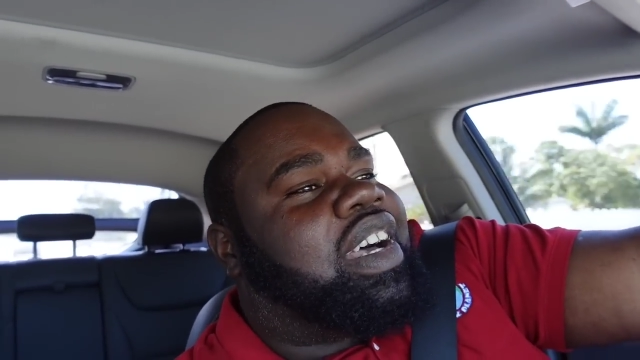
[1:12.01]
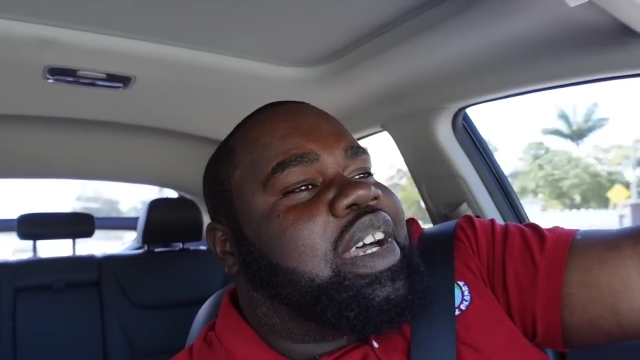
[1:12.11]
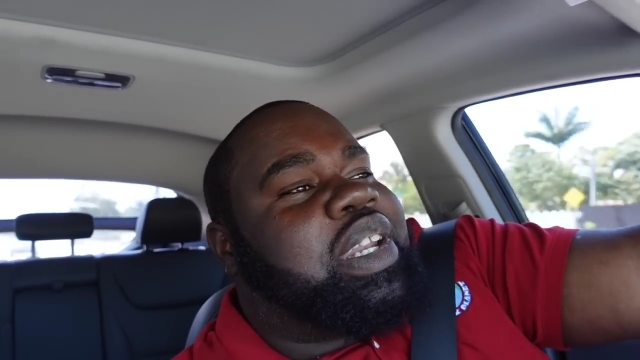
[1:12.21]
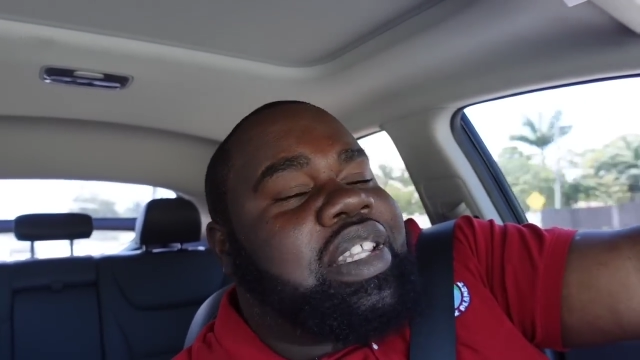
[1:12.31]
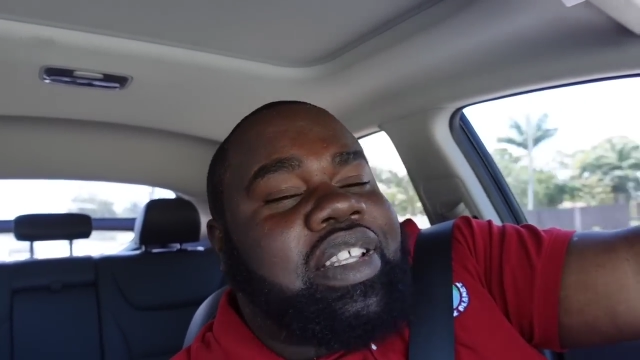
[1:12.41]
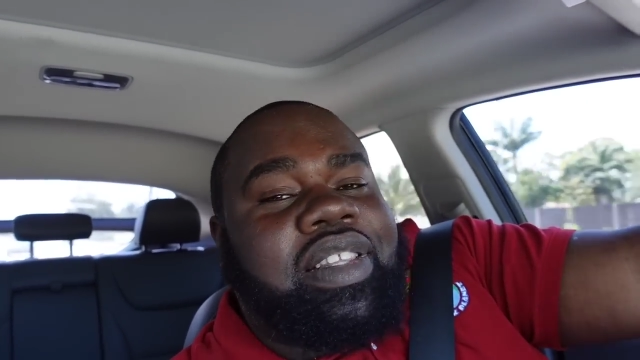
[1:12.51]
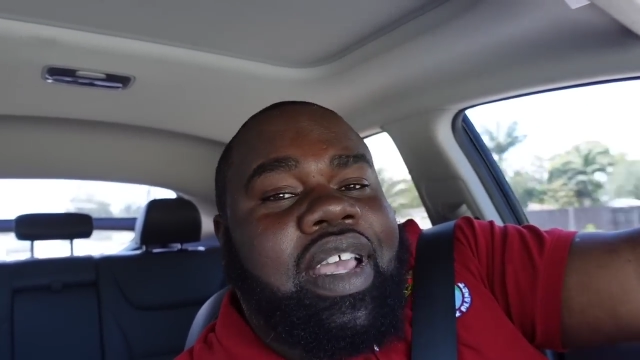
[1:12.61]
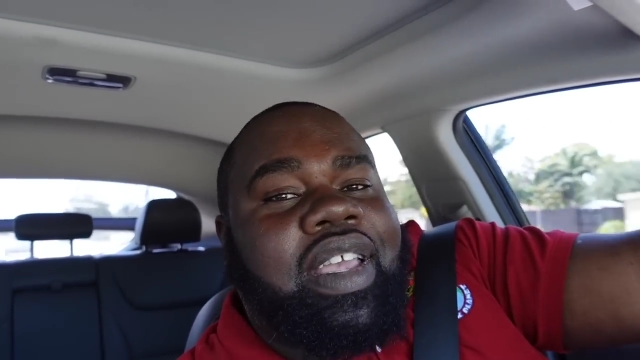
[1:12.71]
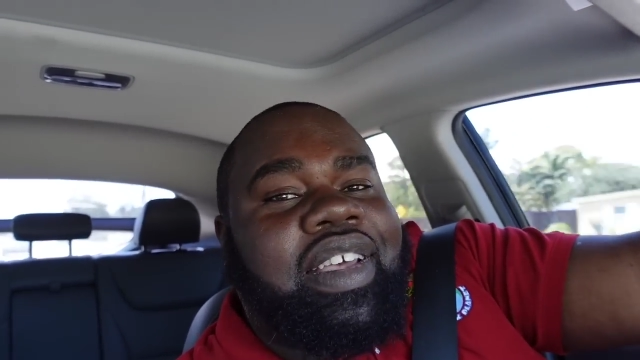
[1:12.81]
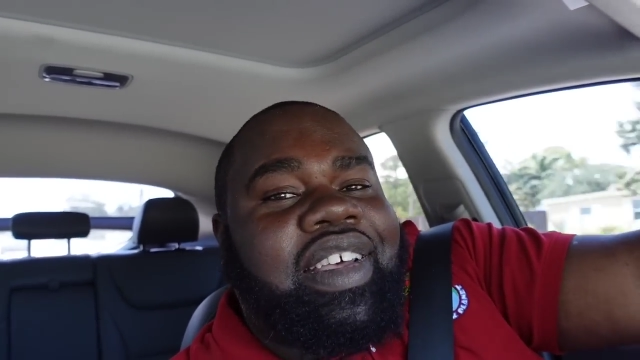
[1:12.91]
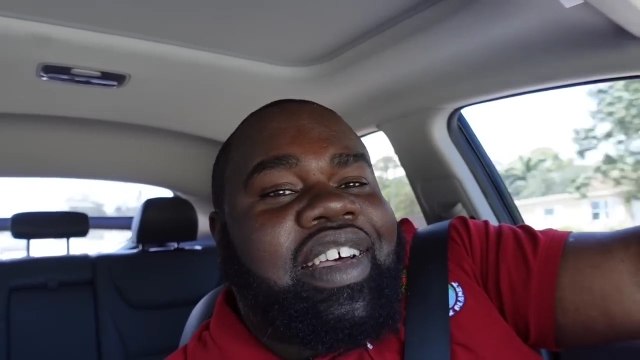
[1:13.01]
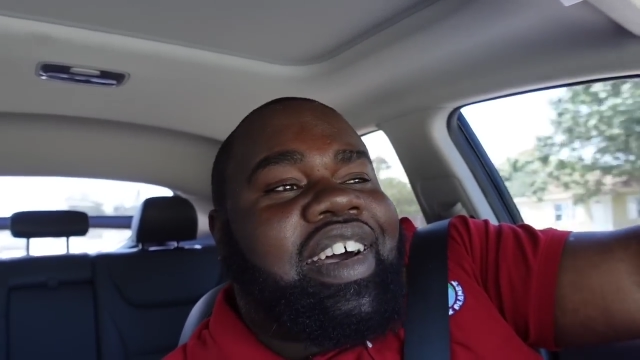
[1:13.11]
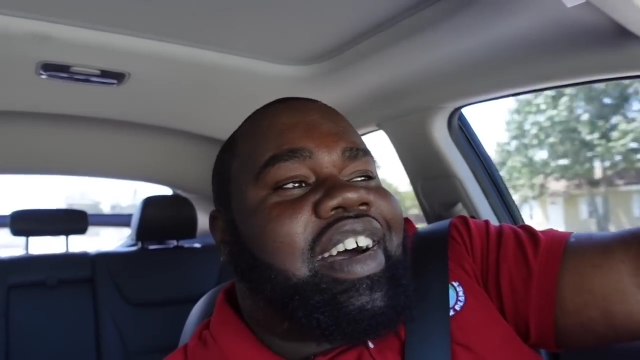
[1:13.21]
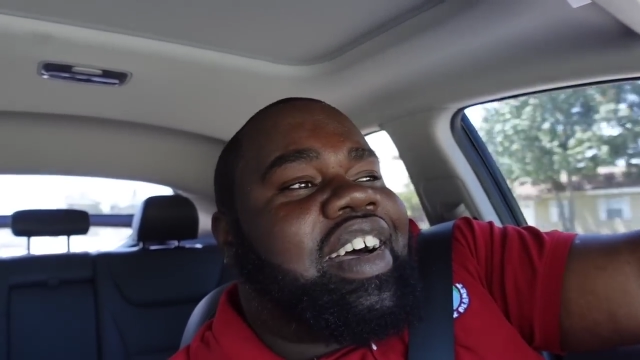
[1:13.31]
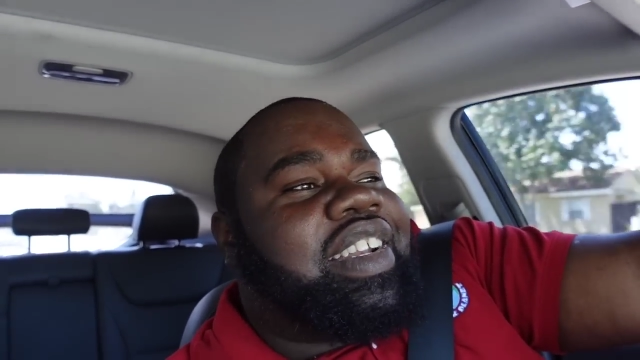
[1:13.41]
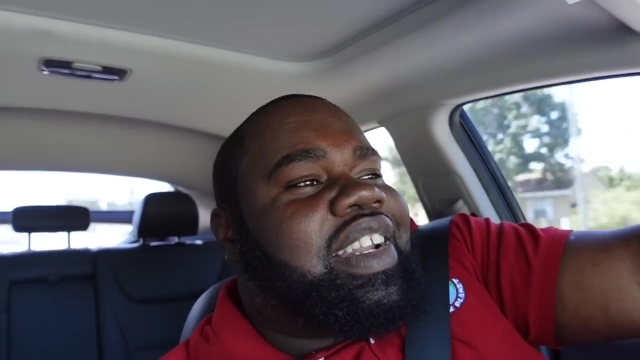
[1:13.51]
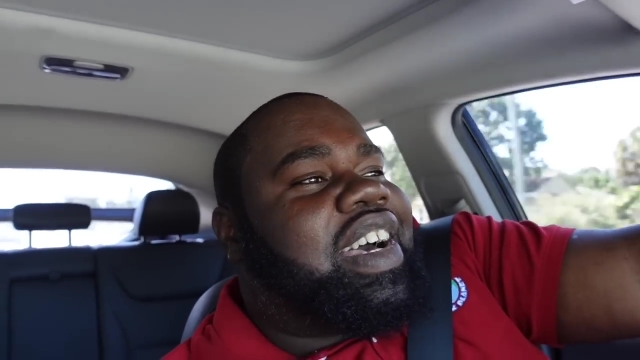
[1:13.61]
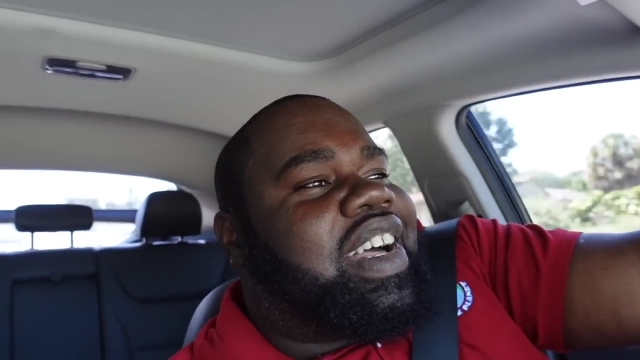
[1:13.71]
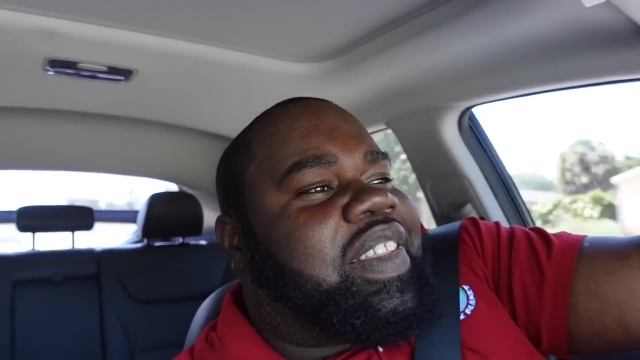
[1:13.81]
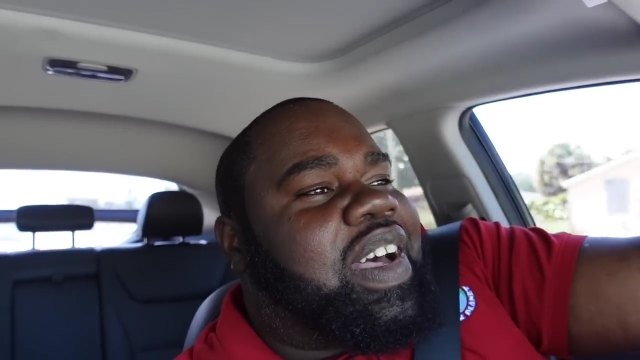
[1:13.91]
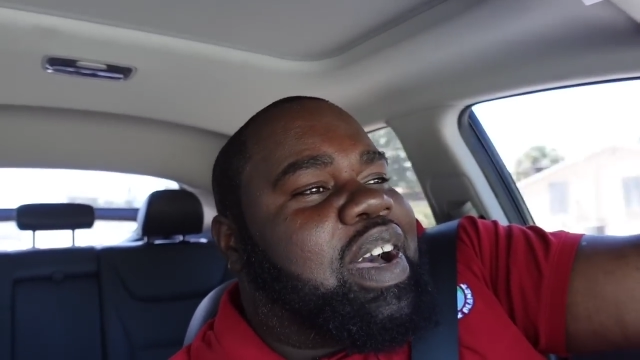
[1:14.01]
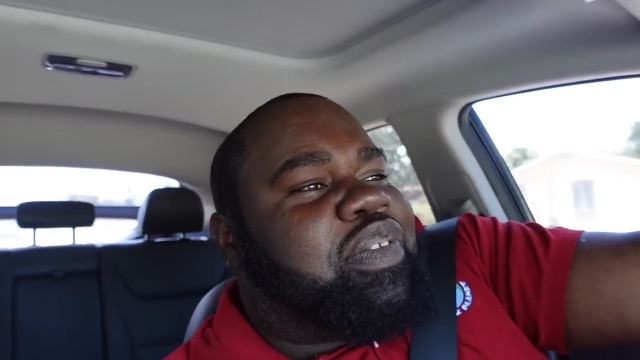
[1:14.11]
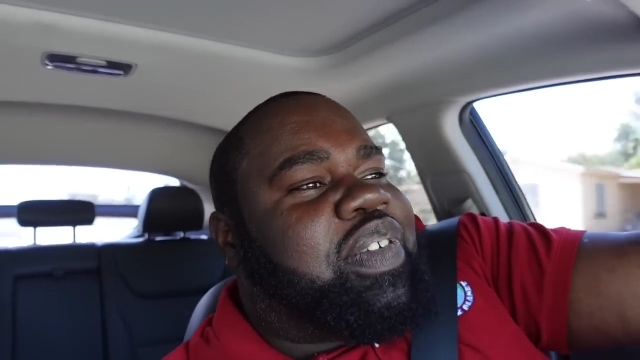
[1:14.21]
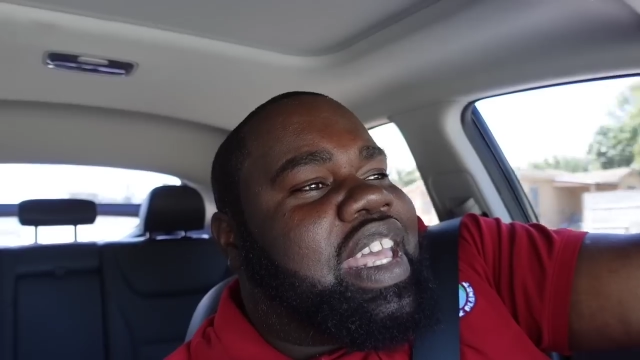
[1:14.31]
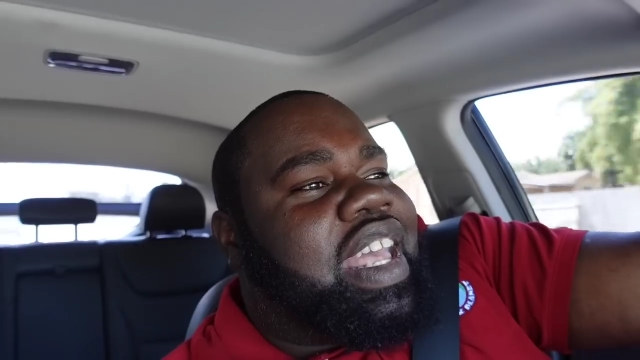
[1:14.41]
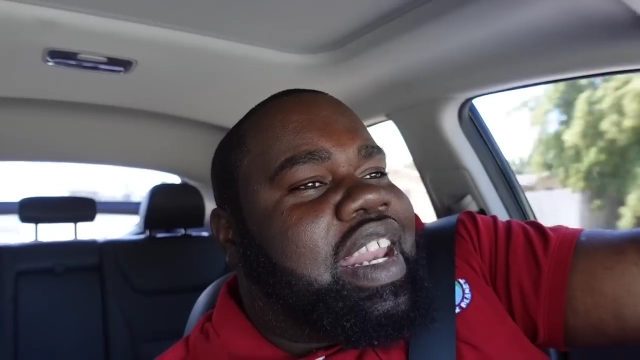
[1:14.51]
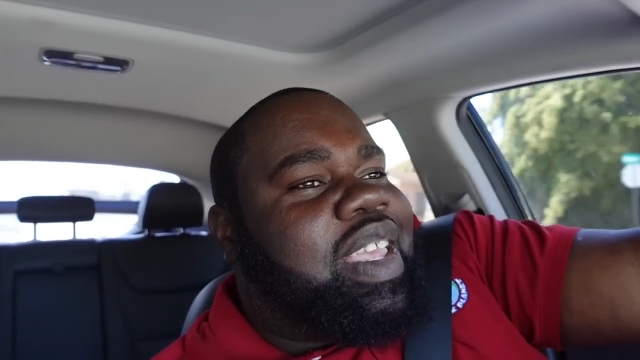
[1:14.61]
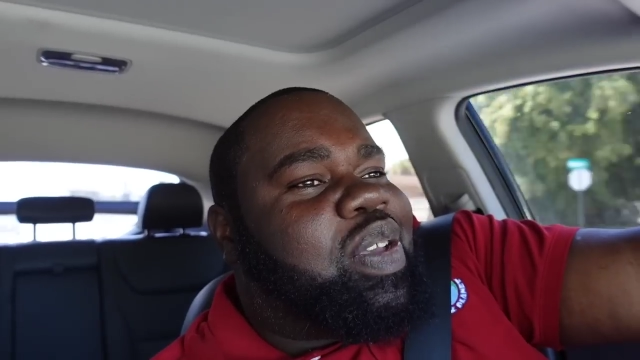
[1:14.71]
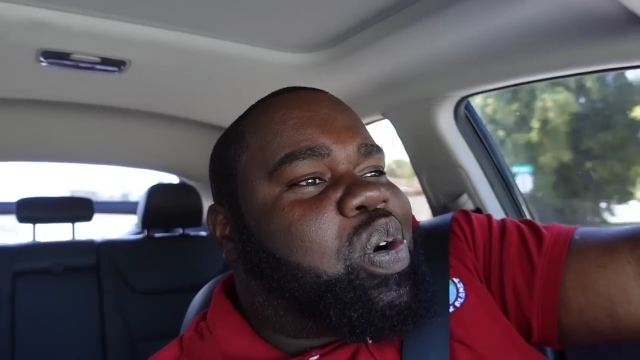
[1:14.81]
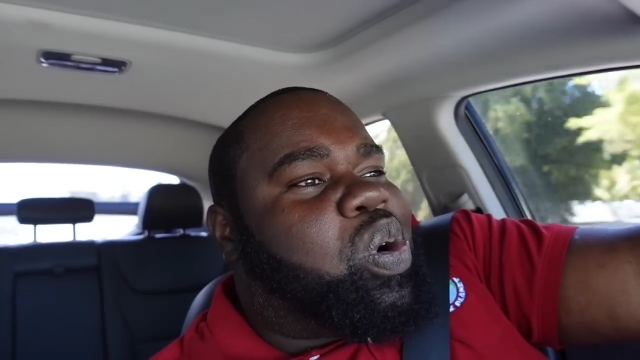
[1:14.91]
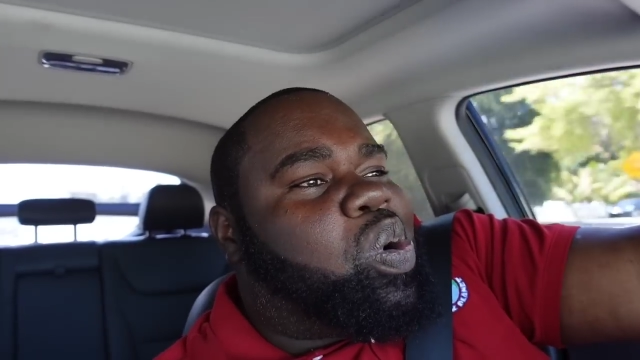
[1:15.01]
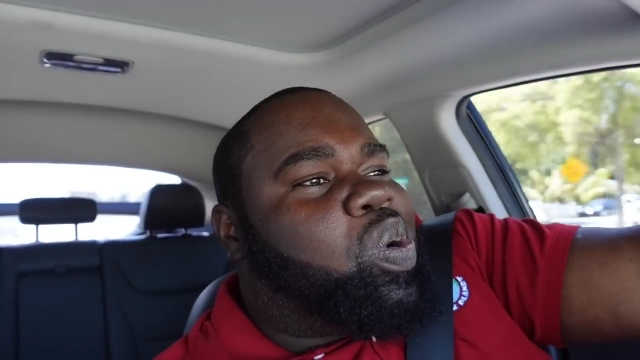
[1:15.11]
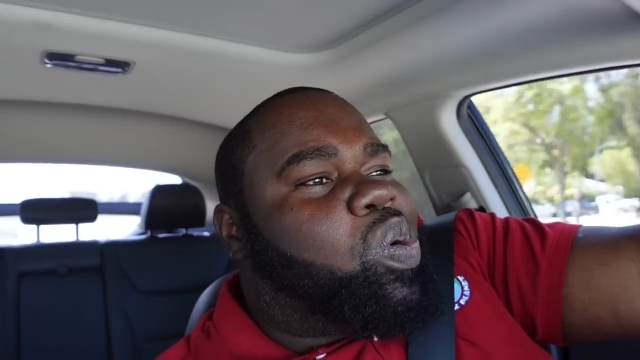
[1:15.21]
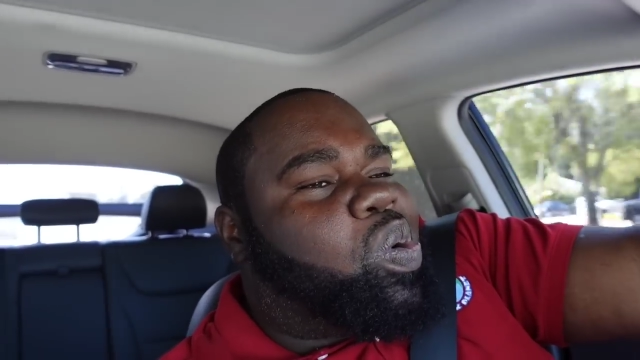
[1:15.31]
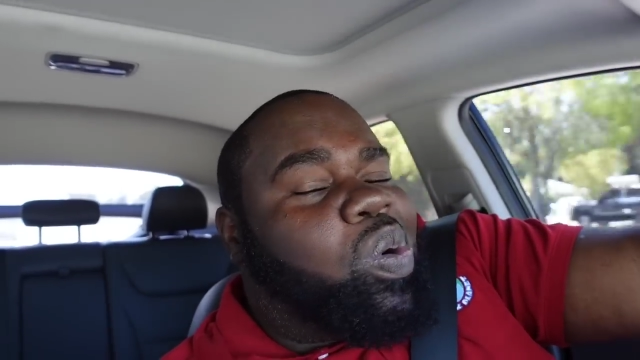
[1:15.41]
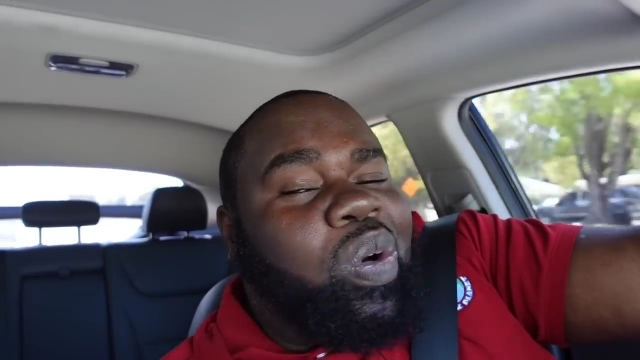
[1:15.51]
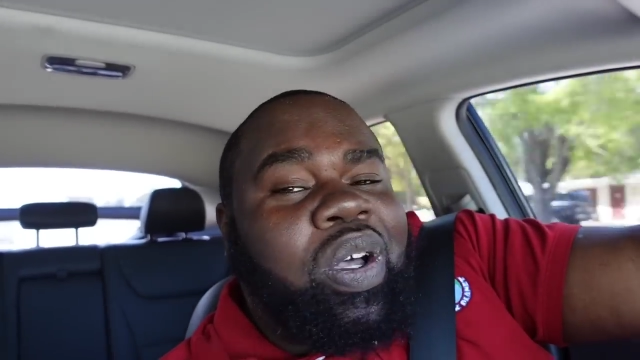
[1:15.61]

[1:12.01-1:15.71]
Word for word: Another day, another video.